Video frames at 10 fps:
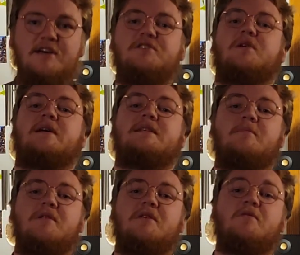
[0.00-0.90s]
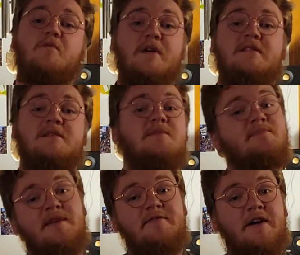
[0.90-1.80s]
so I doubled it with some
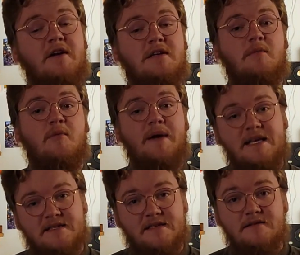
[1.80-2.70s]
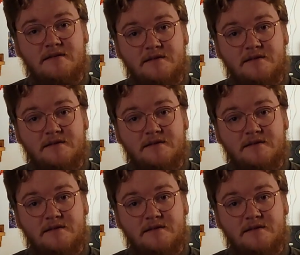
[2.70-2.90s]
Spitfire double basses